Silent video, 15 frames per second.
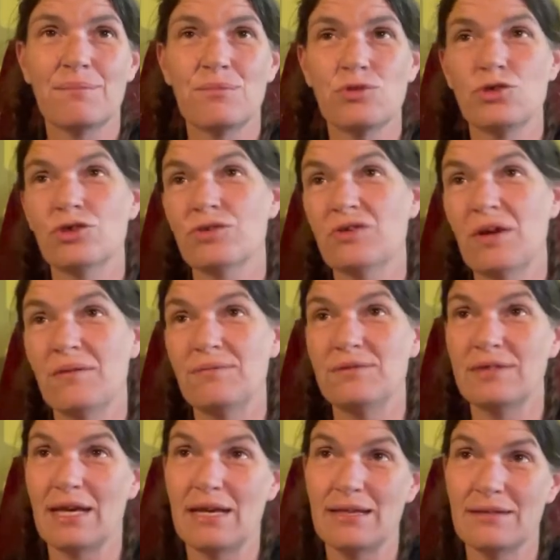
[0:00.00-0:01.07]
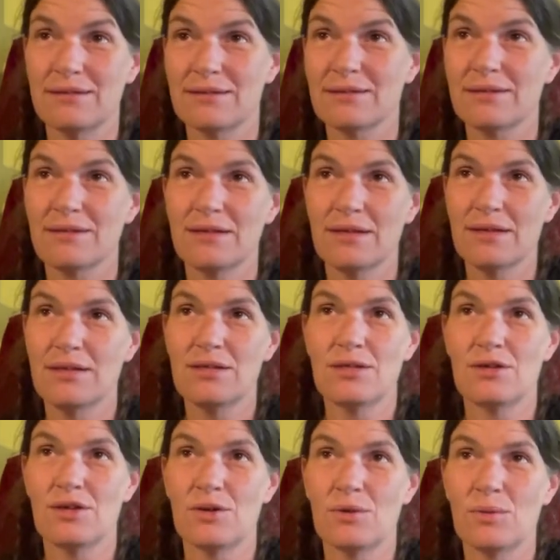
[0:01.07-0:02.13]
just have dates, you
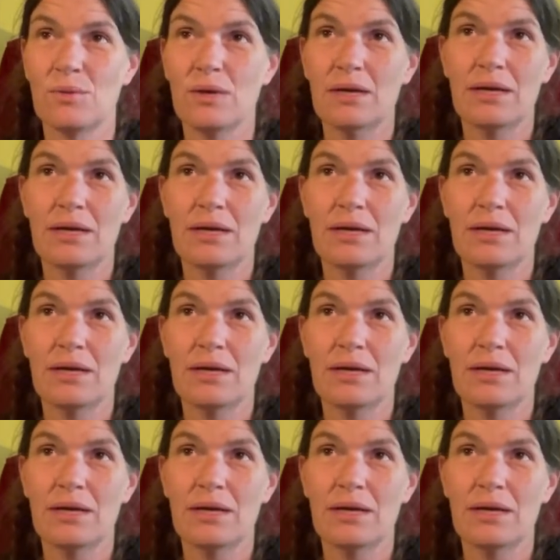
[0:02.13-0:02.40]
know,